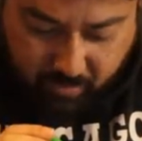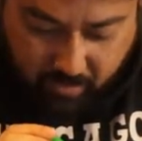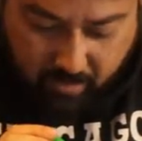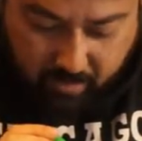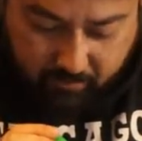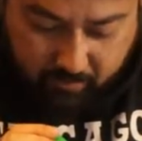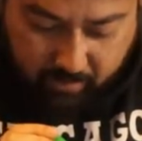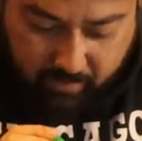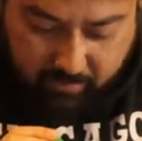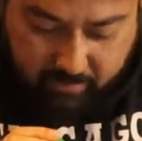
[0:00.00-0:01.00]

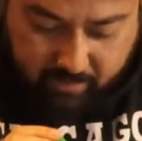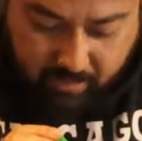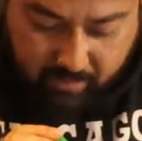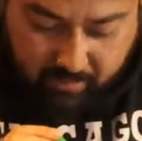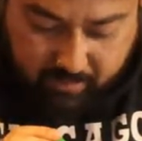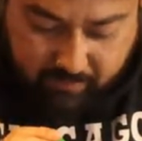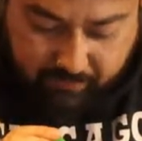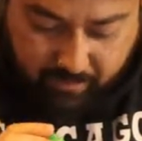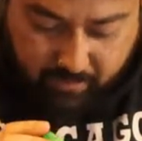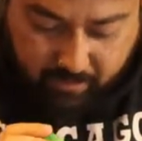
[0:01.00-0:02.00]
Everybody else there is
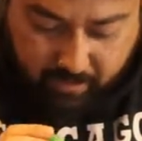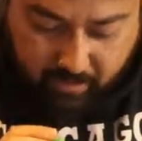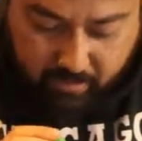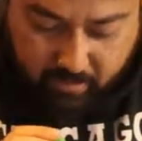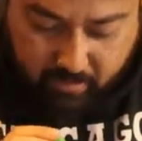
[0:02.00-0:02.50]
fairly